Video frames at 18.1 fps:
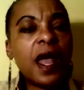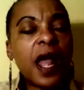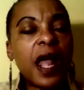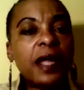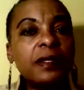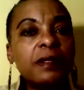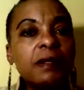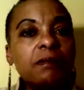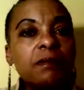
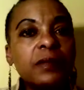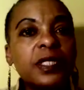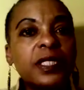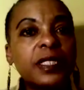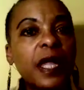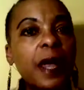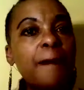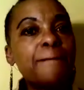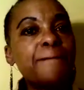and
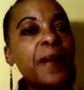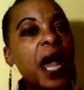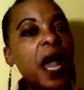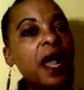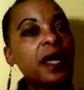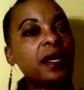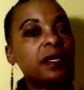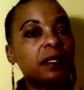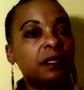step
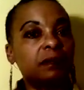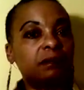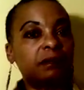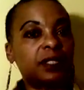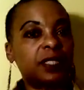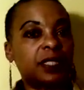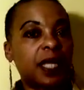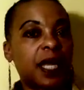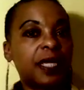back
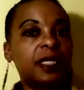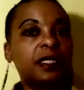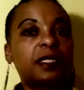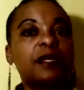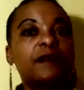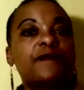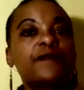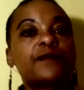slightly